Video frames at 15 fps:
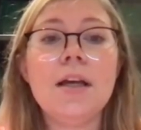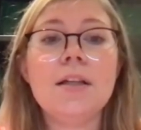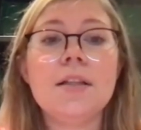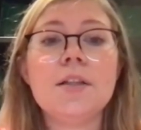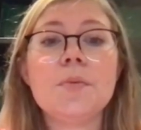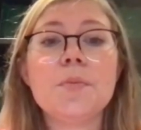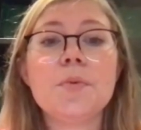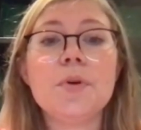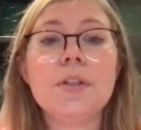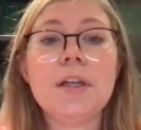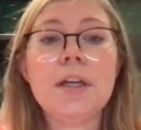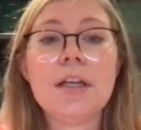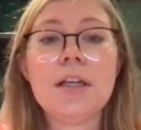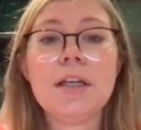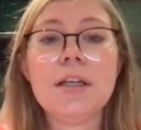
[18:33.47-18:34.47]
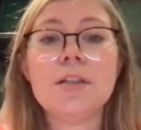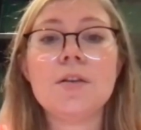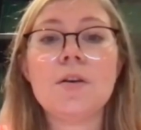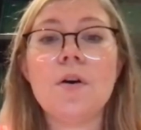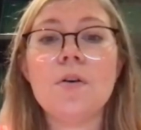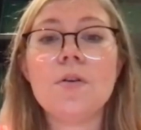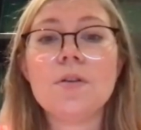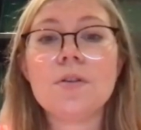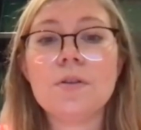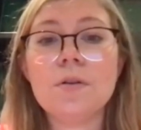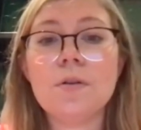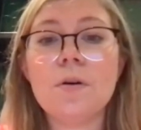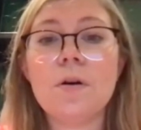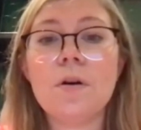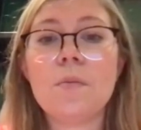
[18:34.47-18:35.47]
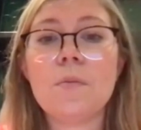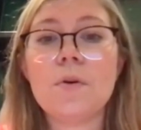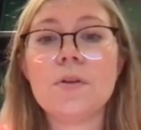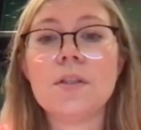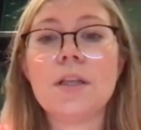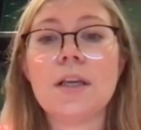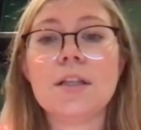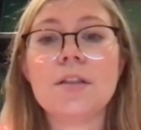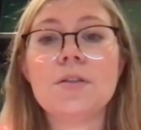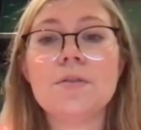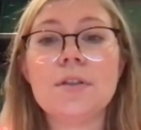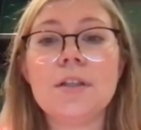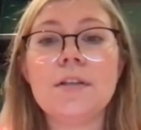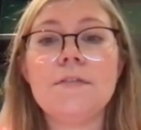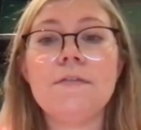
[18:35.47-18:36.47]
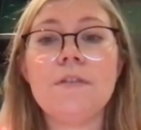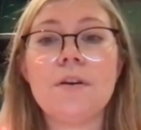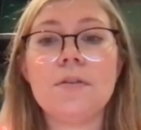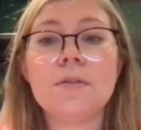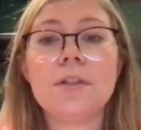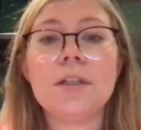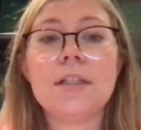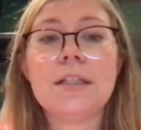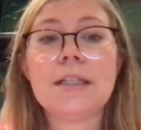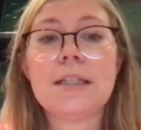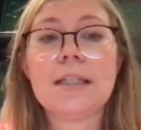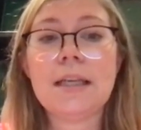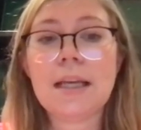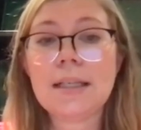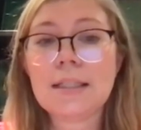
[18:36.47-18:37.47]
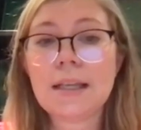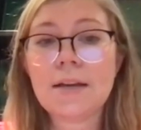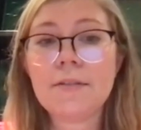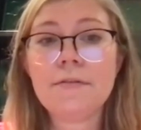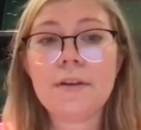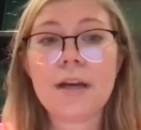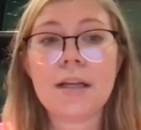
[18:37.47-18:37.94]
This protein is also almost exclusively found in the CSF,